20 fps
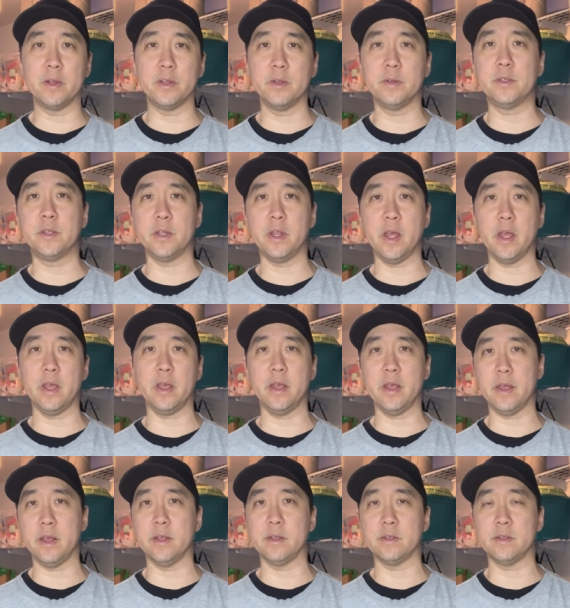to do today
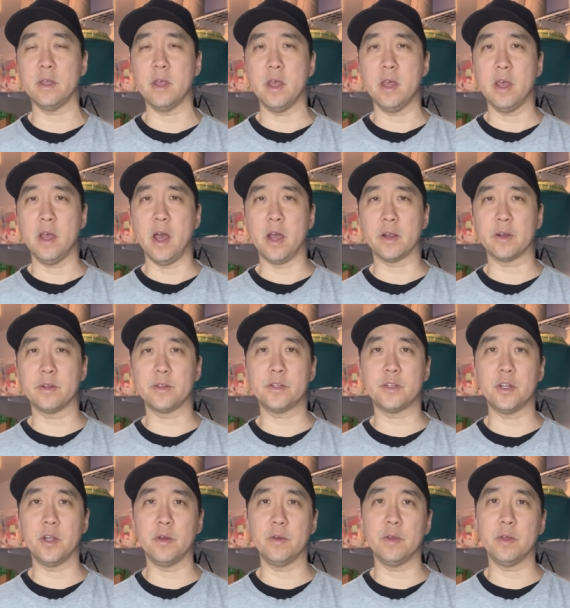is I'm going to
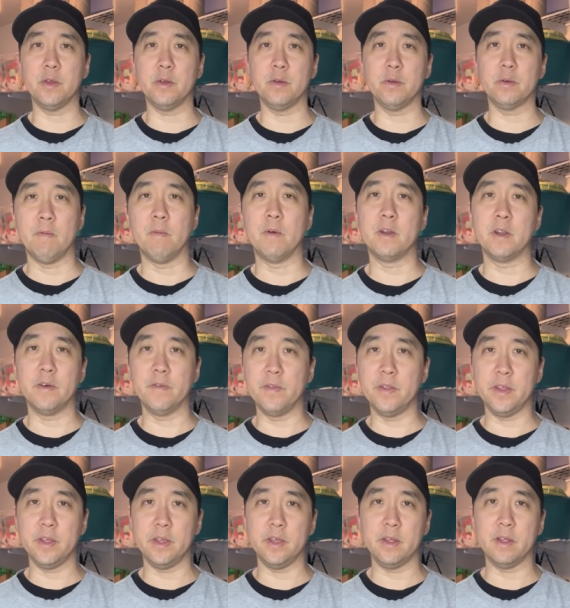show you one of
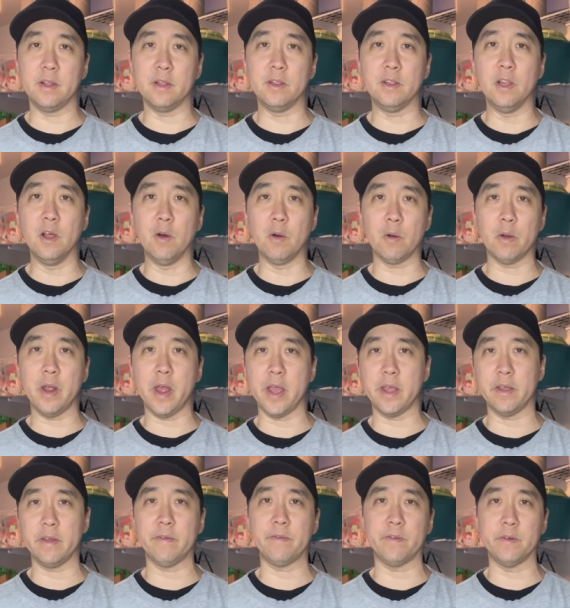the lower
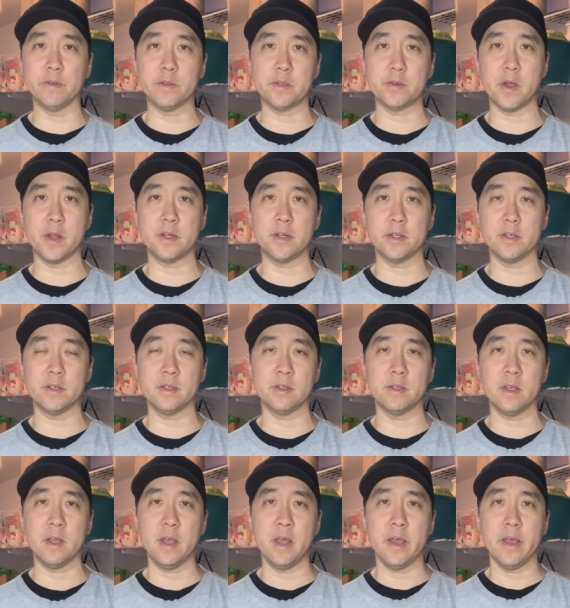hanging fruit stretches.
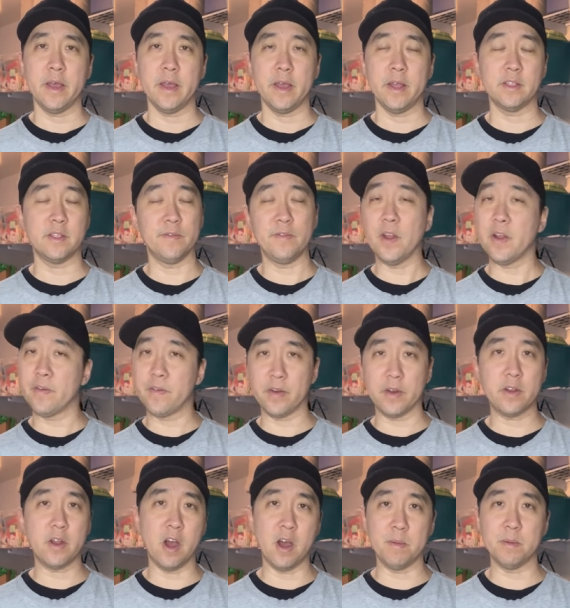It's a very, very
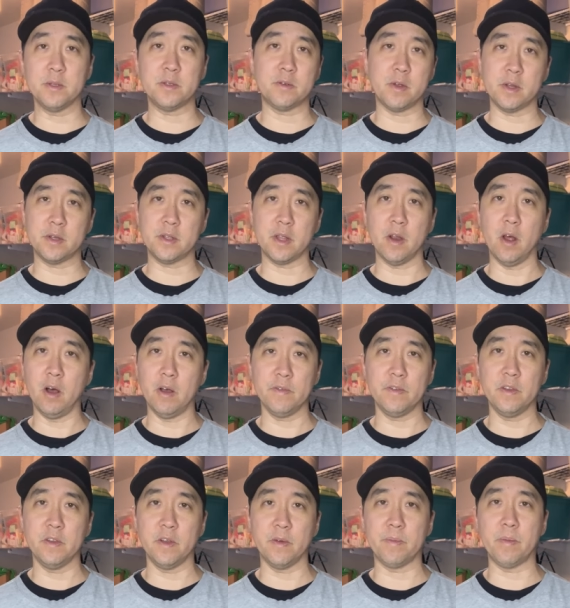common stretch that all of
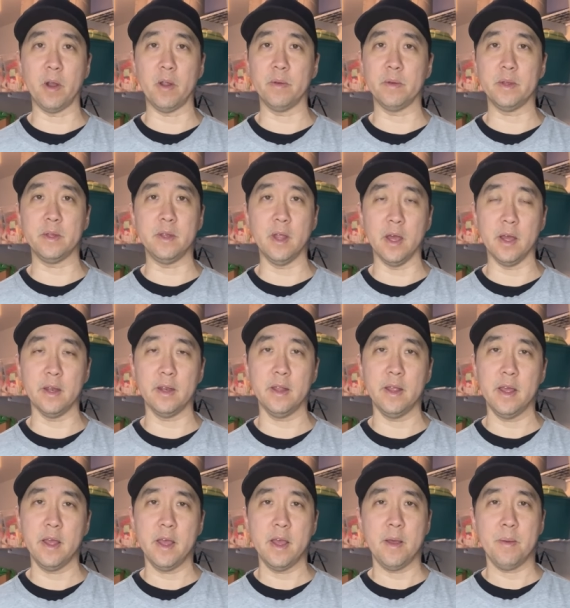you have probably done,
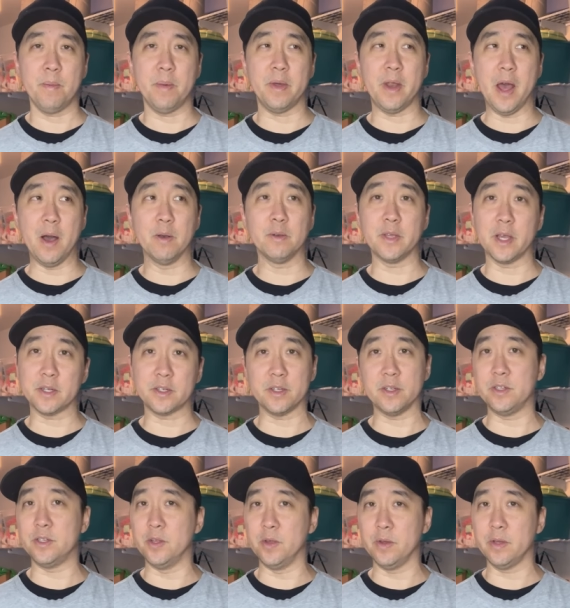but I was actually
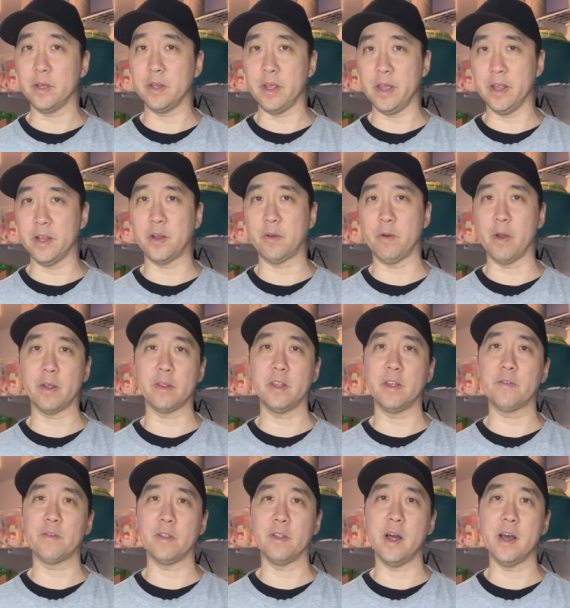doing it incorrectly
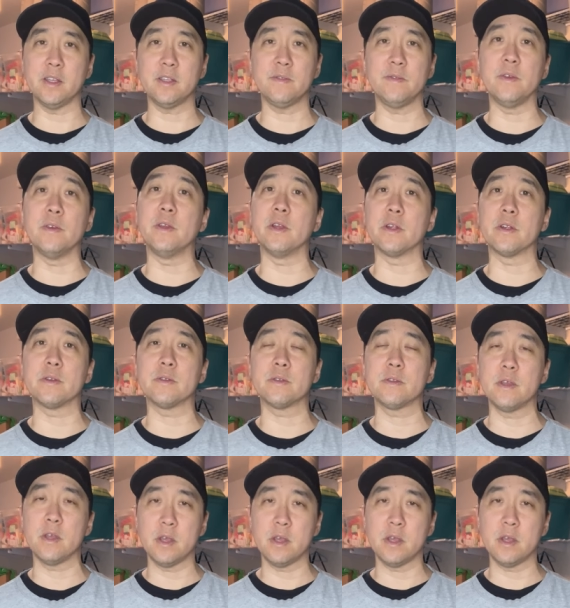for the last few years.